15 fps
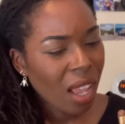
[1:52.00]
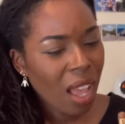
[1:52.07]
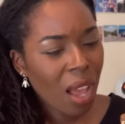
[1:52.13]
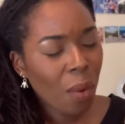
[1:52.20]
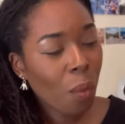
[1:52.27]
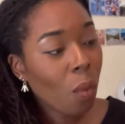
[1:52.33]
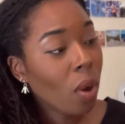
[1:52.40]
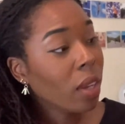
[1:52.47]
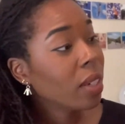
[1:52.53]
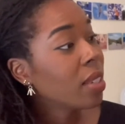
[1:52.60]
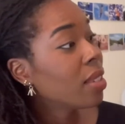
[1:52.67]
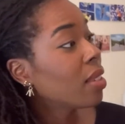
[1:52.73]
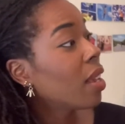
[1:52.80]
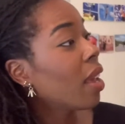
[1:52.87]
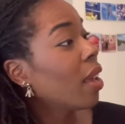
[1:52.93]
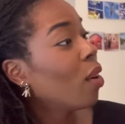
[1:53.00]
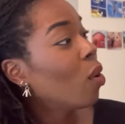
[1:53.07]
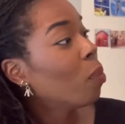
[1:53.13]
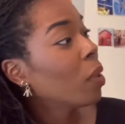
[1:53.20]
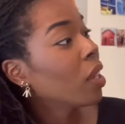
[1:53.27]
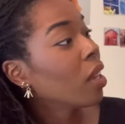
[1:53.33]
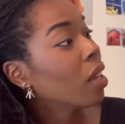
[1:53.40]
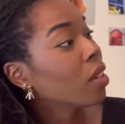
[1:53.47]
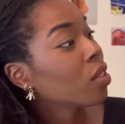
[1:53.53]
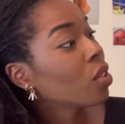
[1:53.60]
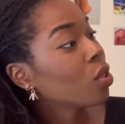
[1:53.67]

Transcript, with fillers: I wanna say, oh my gosh,